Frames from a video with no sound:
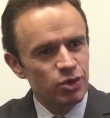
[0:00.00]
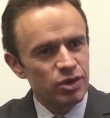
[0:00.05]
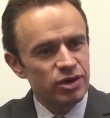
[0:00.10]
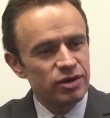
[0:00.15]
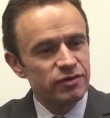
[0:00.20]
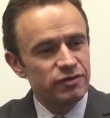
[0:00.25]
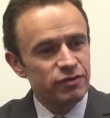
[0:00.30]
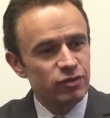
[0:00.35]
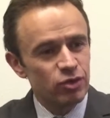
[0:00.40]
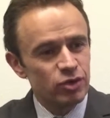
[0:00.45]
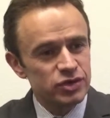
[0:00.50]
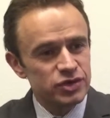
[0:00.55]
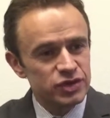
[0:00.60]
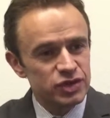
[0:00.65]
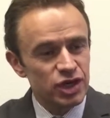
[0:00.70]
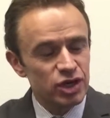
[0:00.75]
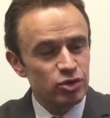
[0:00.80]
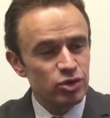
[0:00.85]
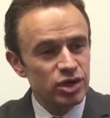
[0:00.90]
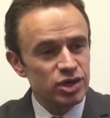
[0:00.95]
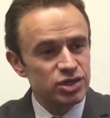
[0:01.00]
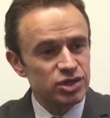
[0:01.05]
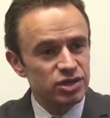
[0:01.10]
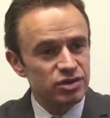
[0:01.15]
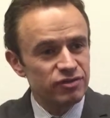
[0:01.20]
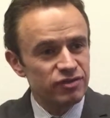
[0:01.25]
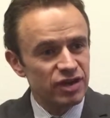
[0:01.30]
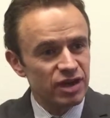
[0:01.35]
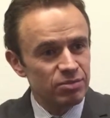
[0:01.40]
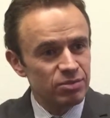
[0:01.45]
We're fourth
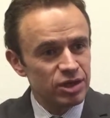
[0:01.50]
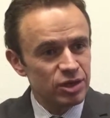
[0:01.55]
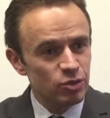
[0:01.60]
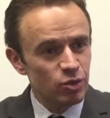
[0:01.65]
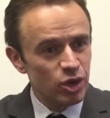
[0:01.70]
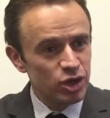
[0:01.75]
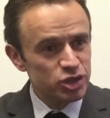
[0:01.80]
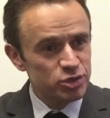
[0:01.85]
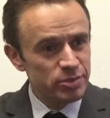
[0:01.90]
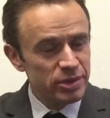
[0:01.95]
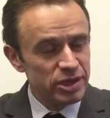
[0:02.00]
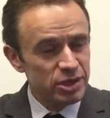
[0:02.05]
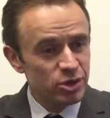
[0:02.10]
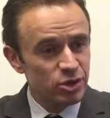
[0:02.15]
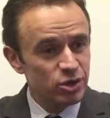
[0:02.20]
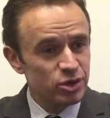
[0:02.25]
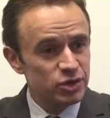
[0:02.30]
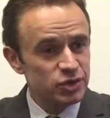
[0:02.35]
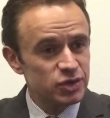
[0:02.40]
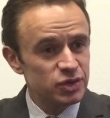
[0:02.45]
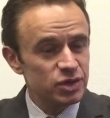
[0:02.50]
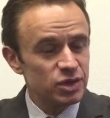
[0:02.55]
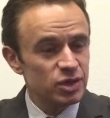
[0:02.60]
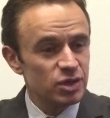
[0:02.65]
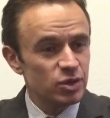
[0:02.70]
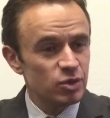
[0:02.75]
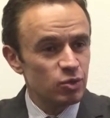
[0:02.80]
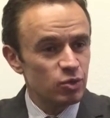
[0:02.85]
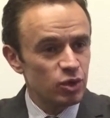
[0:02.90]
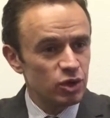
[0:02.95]
generation family watchmakers.
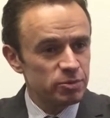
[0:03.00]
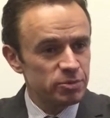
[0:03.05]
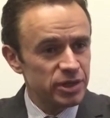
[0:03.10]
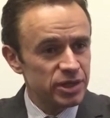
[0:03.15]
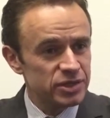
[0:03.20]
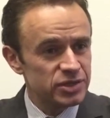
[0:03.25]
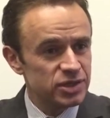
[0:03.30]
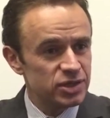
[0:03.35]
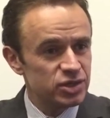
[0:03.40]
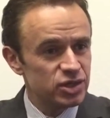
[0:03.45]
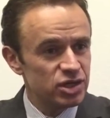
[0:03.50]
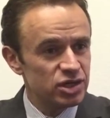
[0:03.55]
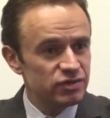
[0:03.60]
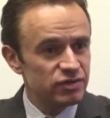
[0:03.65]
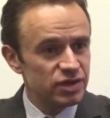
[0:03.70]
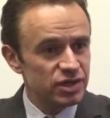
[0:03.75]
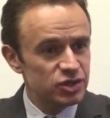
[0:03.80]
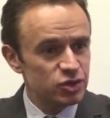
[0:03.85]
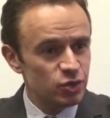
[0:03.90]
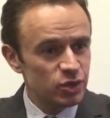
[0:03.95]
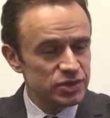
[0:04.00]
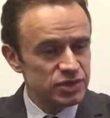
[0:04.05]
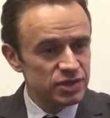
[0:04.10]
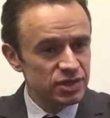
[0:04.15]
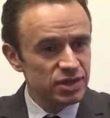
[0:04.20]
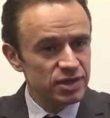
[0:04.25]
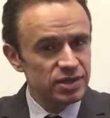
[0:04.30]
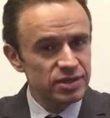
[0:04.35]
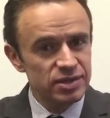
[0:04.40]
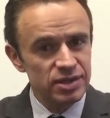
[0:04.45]
We're based in Geneva,
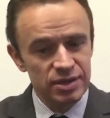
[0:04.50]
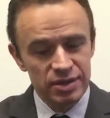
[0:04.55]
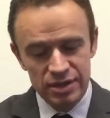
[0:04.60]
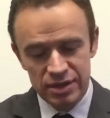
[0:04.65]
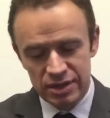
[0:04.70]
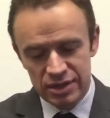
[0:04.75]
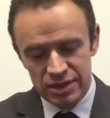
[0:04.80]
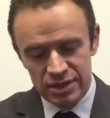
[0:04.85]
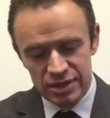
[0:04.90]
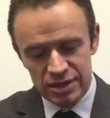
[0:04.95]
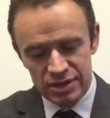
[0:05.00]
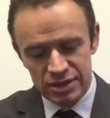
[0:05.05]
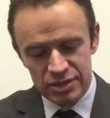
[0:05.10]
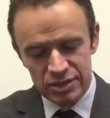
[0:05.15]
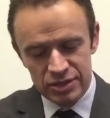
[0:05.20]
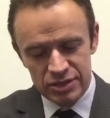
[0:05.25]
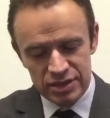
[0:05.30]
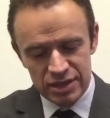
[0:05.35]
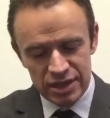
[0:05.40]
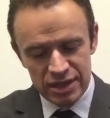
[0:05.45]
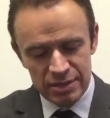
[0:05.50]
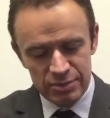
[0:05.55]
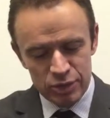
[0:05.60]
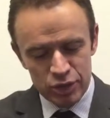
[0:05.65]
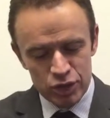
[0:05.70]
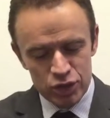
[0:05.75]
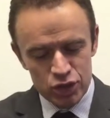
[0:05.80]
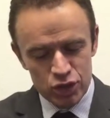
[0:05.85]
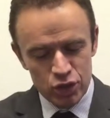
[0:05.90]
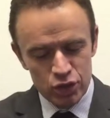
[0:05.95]
Switzerland. Today I'm
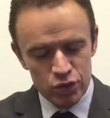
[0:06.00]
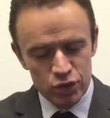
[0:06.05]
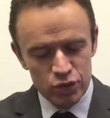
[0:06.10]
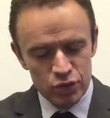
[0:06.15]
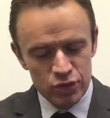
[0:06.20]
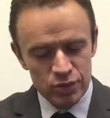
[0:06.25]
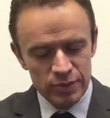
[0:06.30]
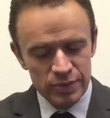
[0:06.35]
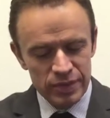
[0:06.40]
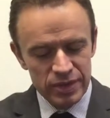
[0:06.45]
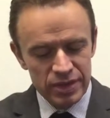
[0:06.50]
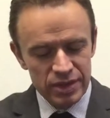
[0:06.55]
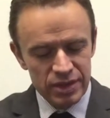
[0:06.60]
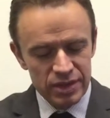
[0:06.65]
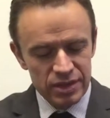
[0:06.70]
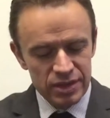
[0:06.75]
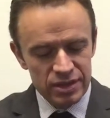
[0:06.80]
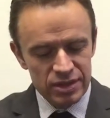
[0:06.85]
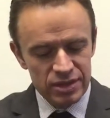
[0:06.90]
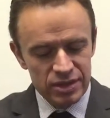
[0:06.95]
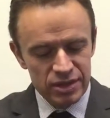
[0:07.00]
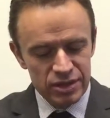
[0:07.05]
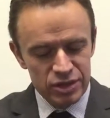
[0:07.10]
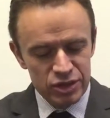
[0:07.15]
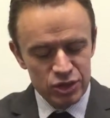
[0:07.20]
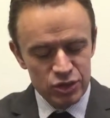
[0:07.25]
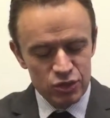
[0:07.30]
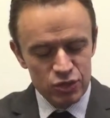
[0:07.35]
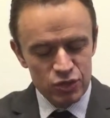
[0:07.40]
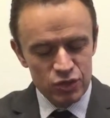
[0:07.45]
going to show you the
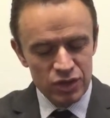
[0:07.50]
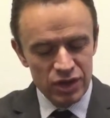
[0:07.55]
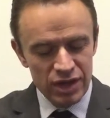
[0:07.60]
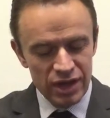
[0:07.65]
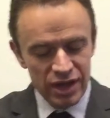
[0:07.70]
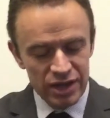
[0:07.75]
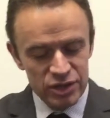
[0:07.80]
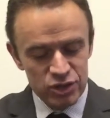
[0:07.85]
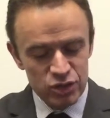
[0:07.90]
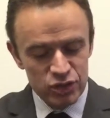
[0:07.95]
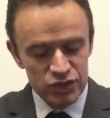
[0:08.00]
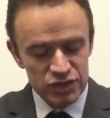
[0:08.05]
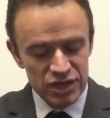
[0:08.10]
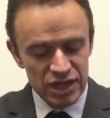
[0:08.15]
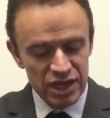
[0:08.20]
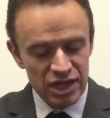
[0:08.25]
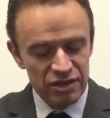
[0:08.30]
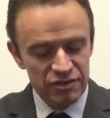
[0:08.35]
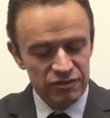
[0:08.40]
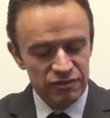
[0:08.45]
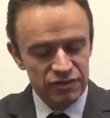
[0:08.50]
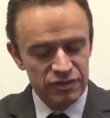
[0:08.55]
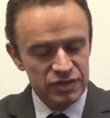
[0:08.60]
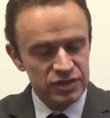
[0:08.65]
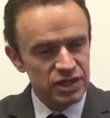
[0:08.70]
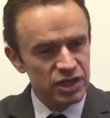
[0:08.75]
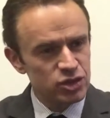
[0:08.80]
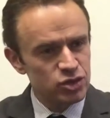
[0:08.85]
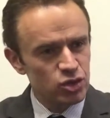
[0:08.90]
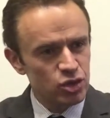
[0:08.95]
new Hydroscaph
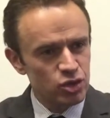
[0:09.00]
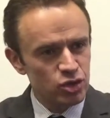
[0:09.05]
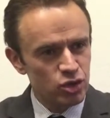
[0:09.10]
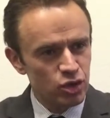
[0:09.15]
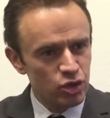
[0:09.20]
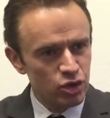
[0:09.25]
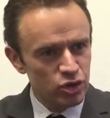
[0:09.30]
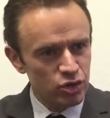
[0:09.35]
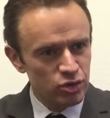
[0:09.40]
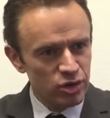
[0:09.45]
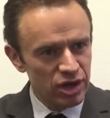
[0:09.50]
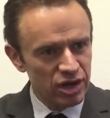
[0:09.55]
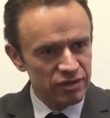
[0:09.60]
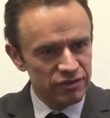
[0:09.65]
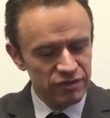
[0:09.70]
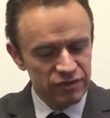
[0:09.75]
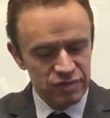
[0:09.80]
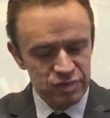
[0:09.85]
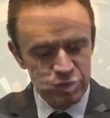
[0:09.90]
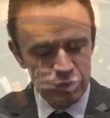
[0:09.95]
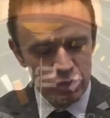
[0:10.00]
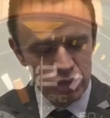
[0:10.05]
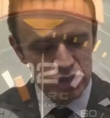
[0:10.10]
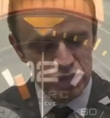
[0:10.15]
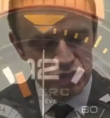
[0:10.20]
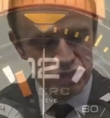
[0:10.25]
Central Chronograph, which